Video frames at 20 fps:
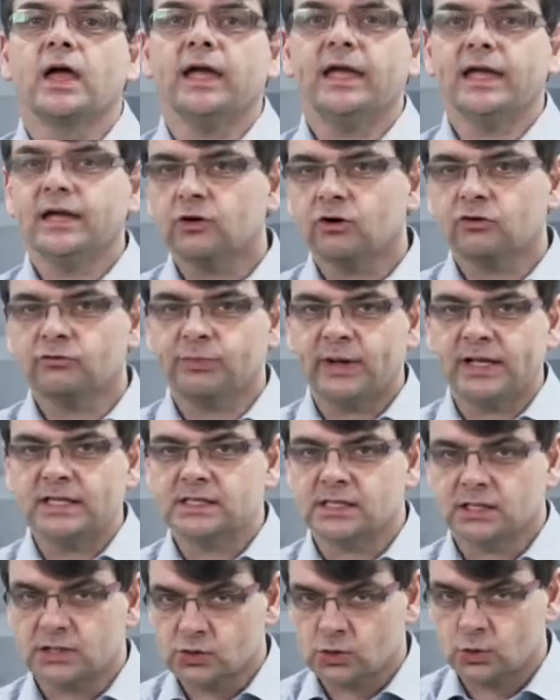Aircraft
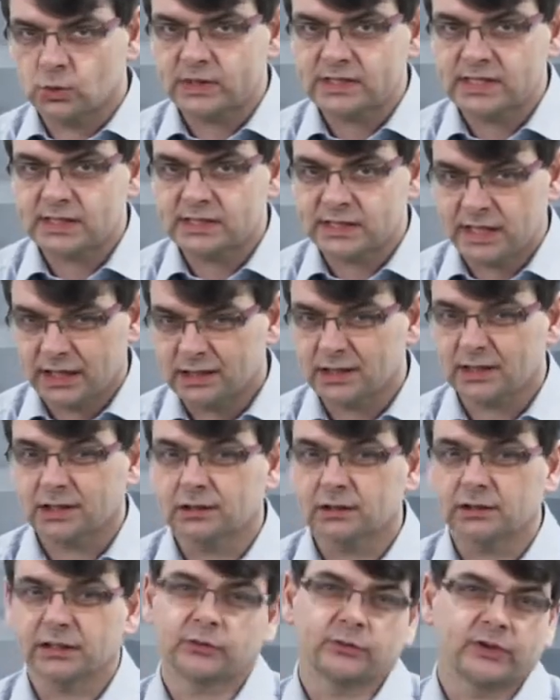painting is always a
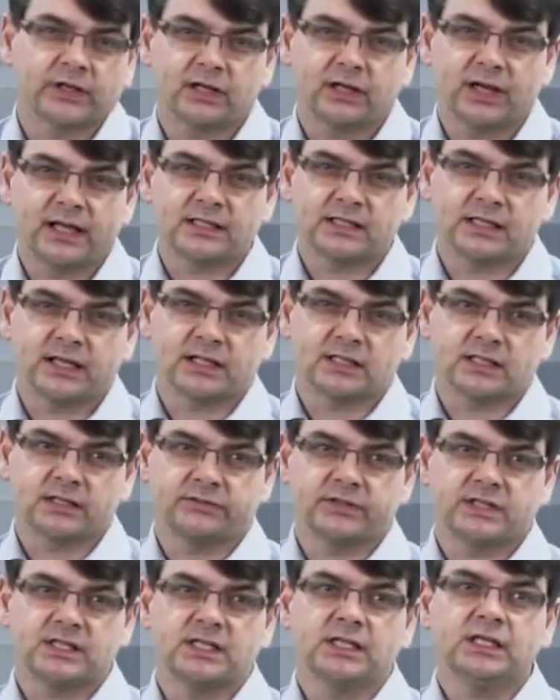technical and regulated
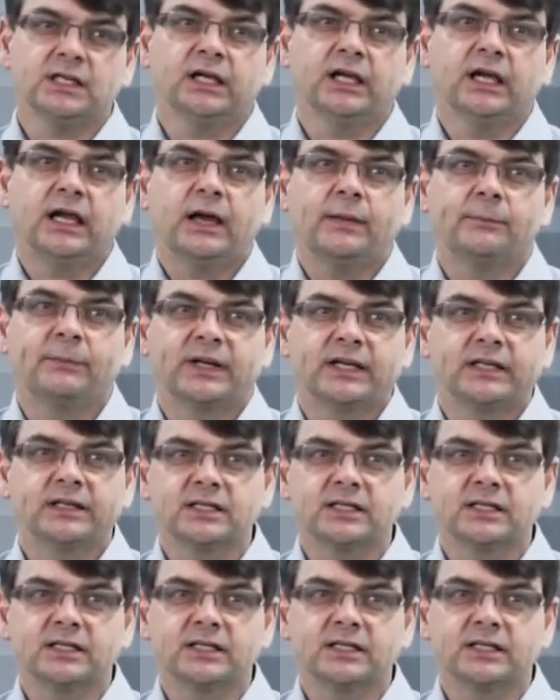activity, but in